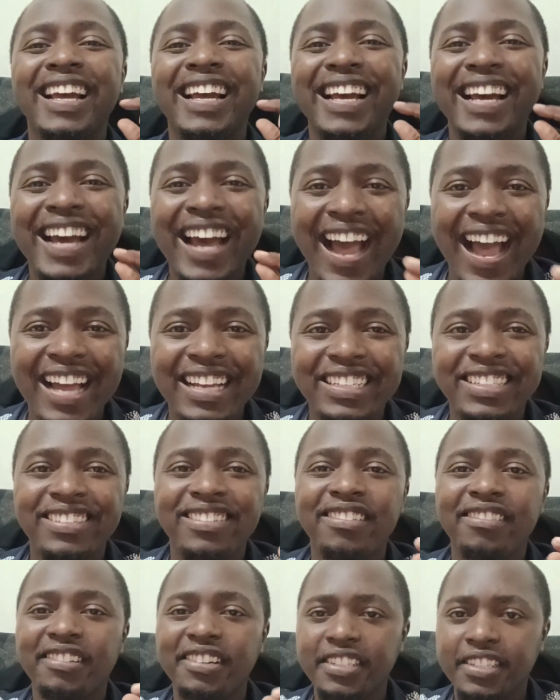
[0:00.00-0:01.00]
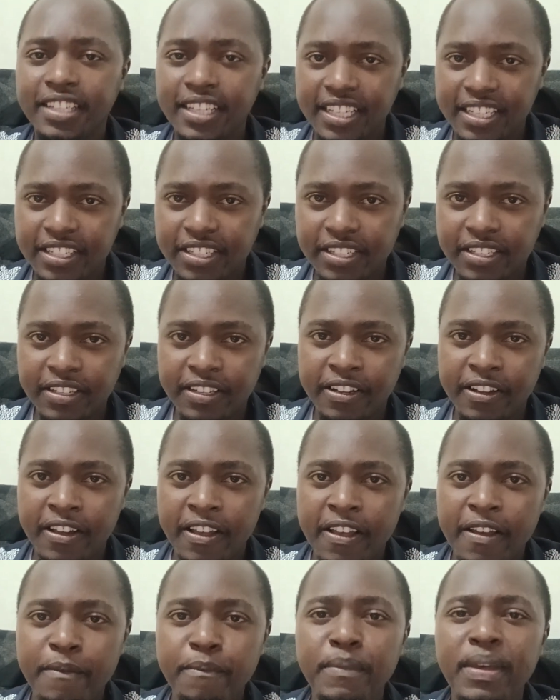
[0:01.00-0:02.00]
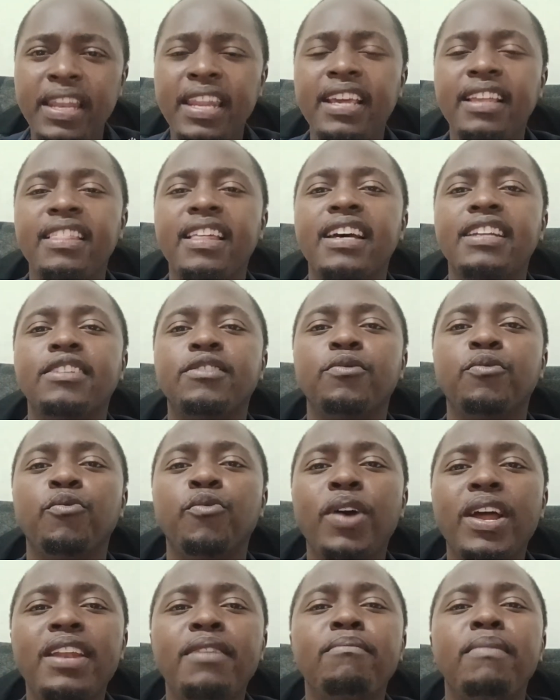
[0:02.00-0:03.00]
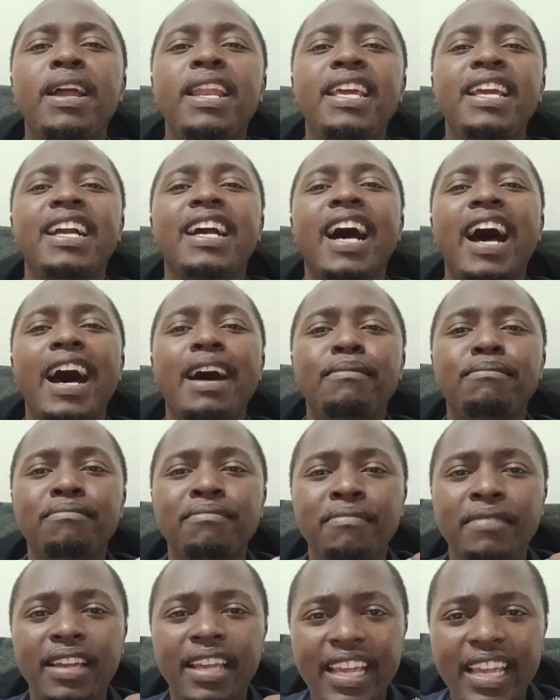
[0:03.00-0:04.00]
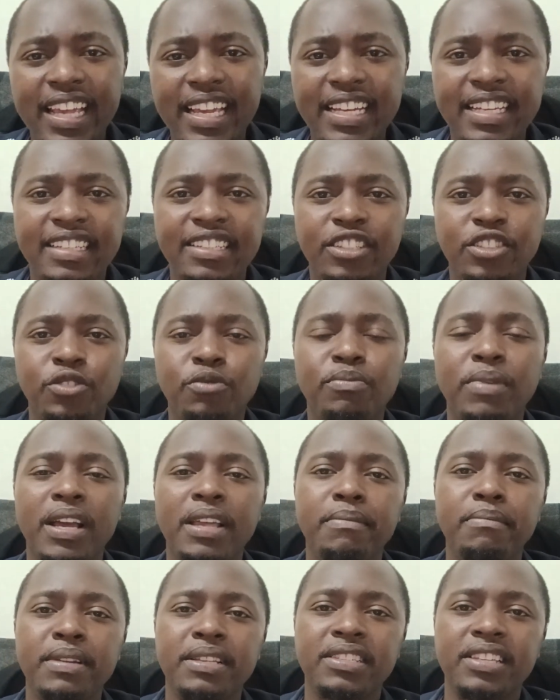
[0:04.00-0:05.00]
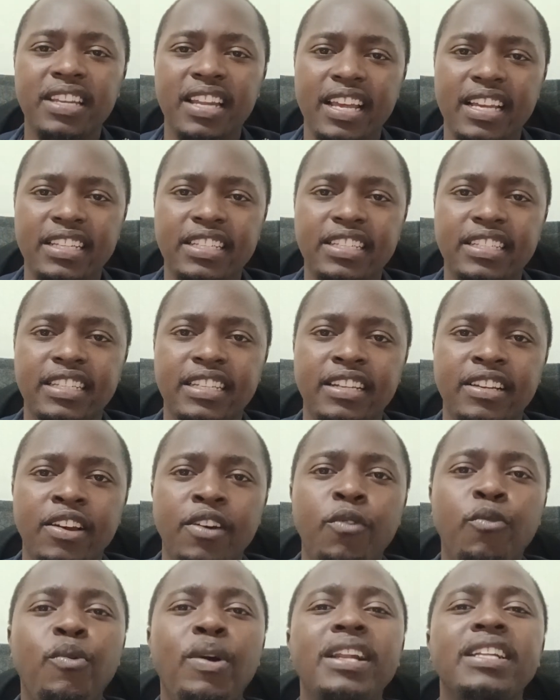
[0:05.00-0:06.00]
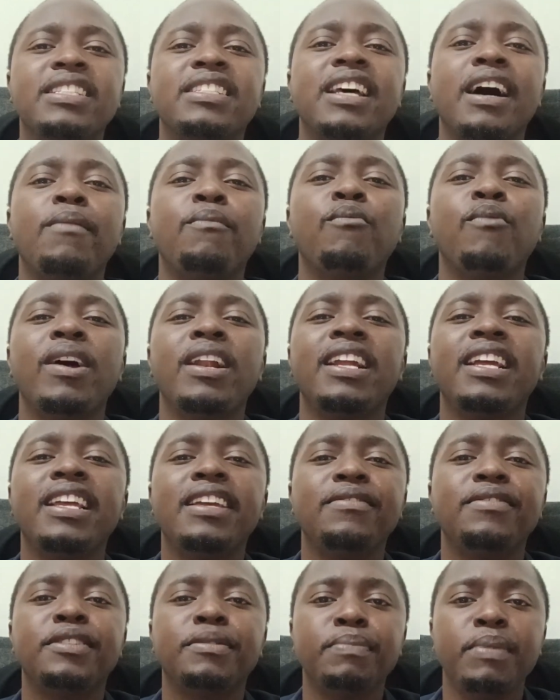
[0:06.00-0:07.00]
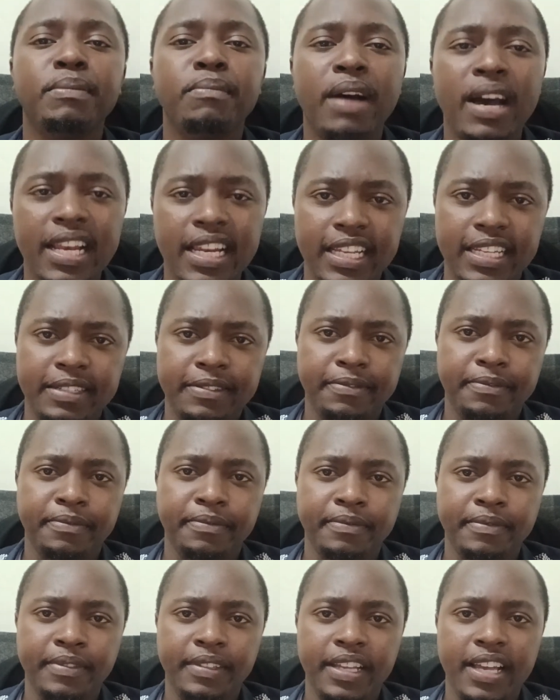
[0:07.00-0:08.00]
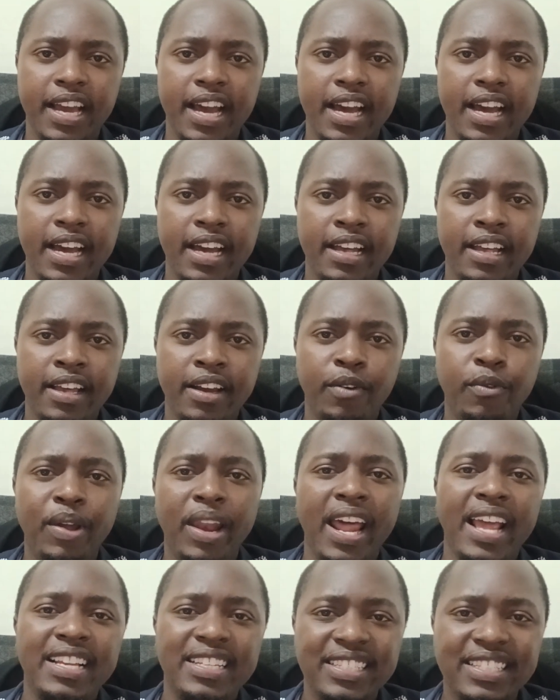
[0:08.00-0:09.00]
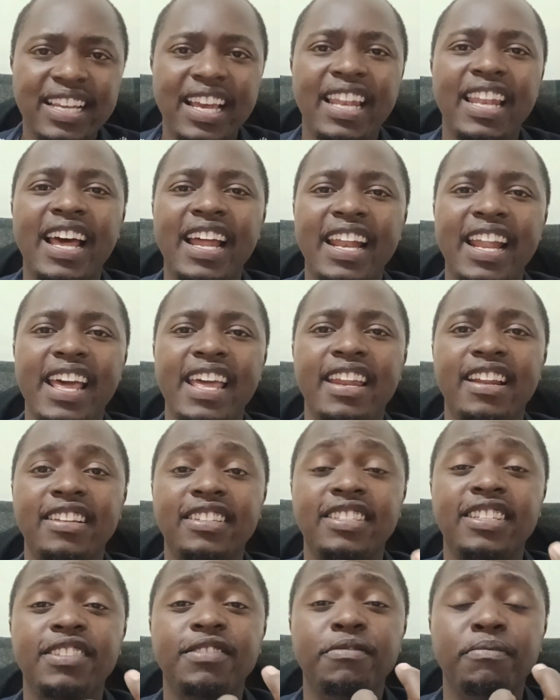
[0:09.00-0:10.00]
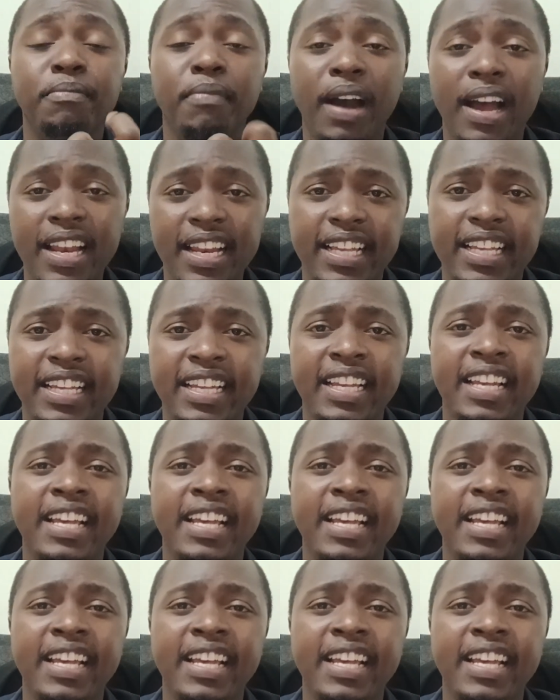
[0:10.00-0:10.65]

cash receipts, meaning that when money comes into my business, when someone gives me money, when I sell and I receive money,